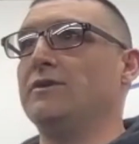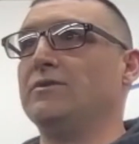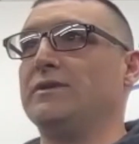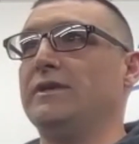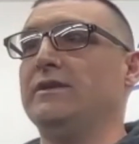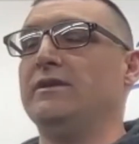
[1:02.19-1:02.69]

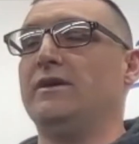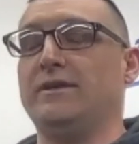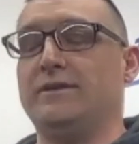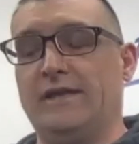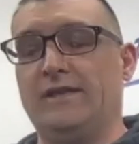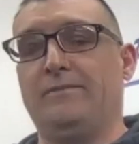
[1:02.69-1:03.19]
using on a
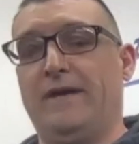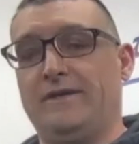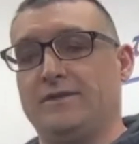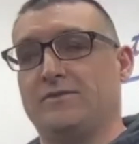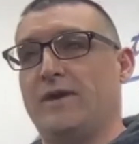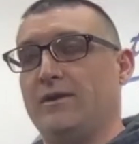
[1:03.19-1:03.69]
daily
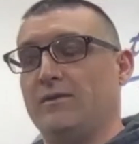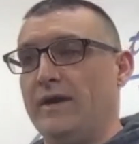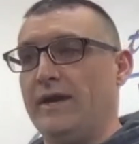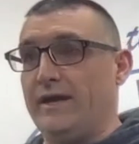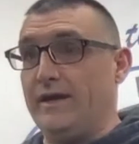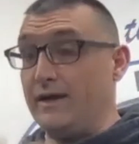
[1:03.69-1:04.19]
basis right
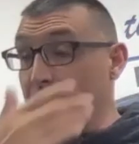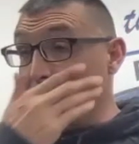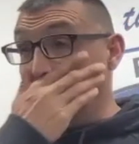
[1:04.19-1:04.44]
away.